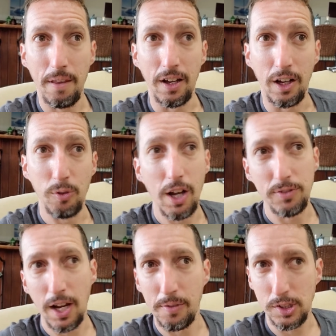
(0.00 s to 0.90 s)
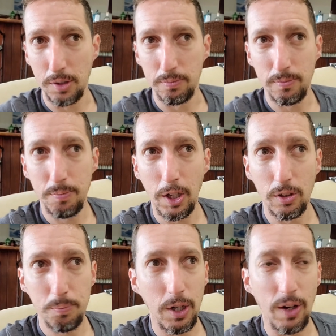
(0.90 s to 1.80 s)
Rafa obviously been
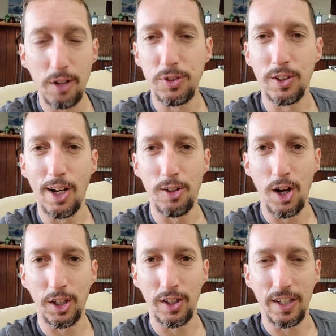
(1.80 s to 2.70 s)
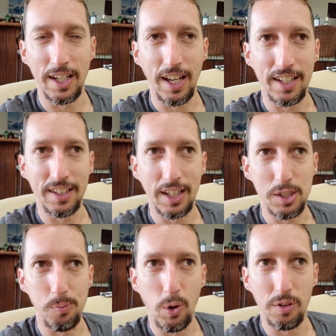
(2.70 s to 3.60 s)
around for a lot longer, and I think
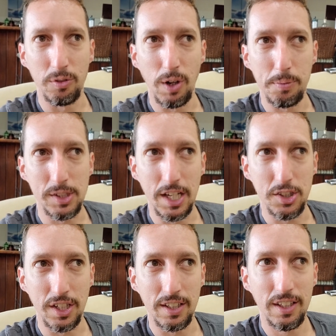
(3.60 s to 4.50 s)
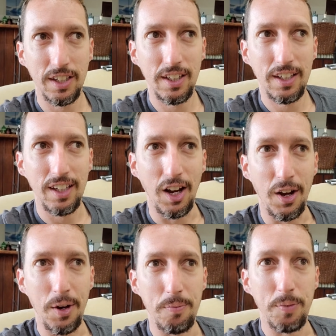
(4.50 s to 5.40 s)
has more of a reputation.
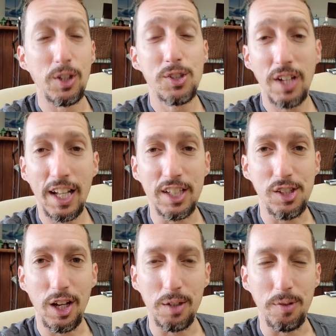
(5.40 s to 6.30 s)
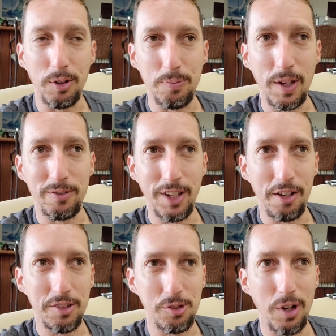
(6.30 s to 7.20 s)
But there's a lot I could talk about with
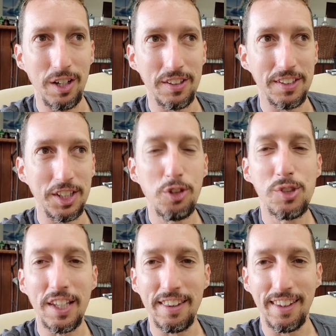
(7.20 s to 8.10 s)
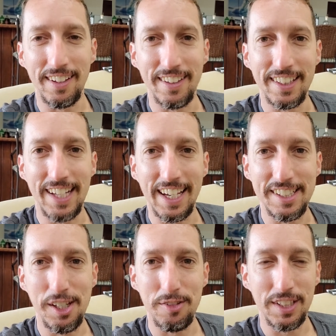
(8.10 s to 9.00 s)
Medvedev as well, using the
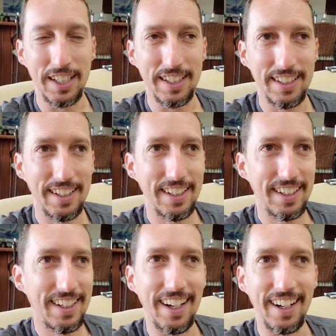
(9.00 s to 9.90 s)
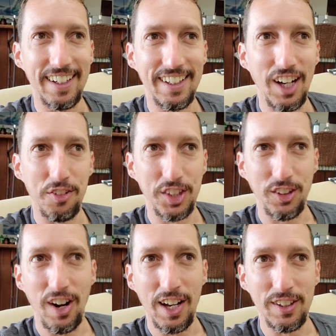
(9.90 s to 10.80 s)
negativity of the
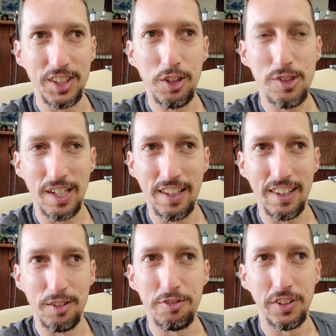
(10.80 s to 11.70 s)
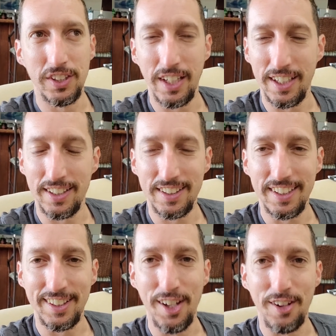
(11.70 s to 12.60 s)
crowd using the villain,
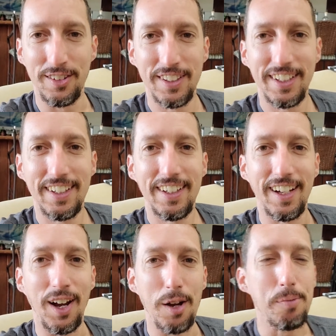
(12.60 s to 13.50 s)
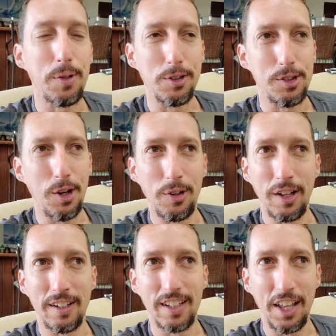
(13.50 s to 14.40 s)
you know,
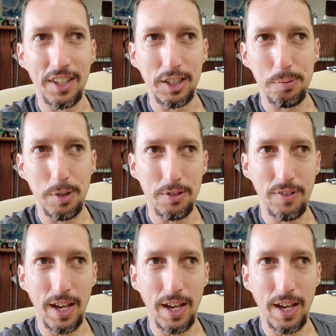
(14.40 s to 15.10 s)
persona, I think is pretty